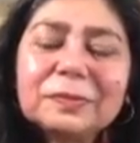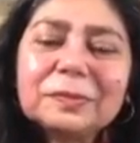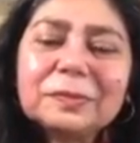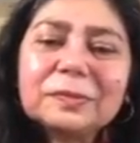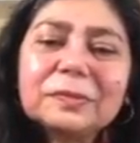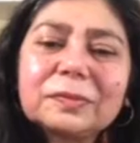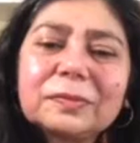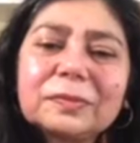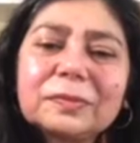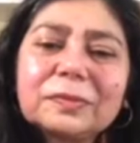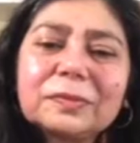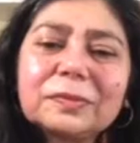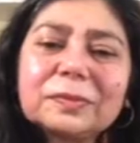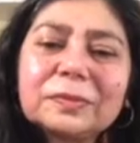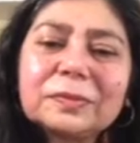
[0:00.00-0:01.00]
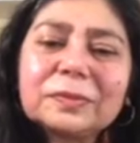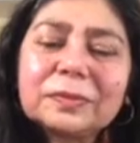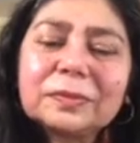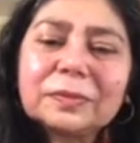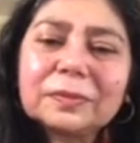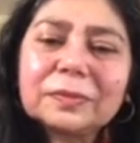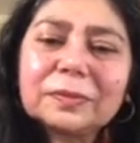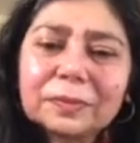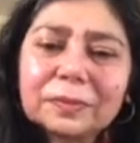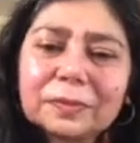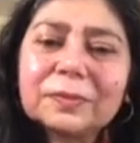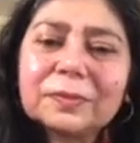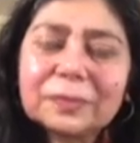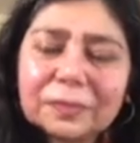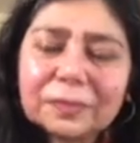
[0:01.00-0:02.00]

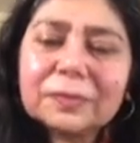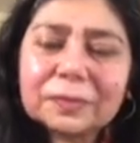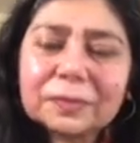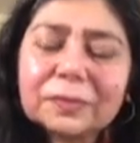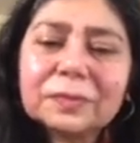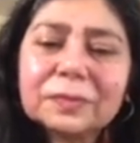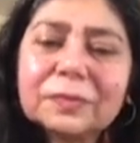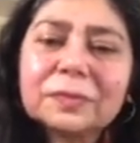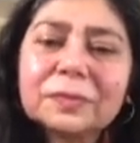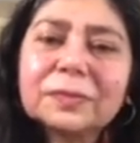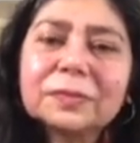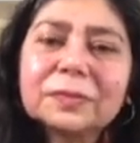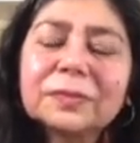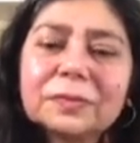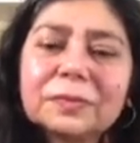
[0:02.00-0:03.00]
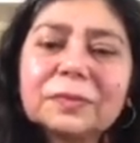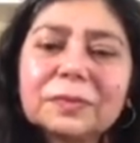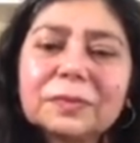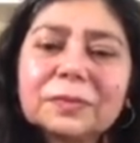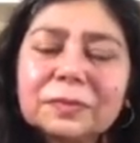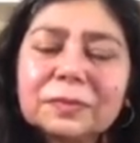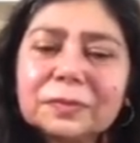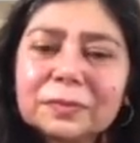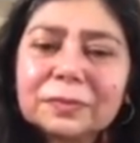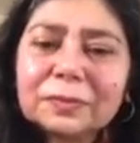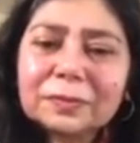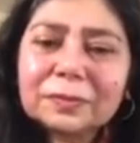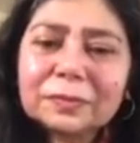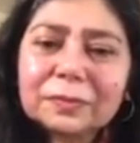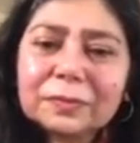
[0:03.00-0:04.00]

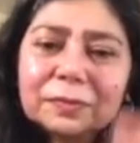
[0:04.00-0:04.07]
The person shown says nothing.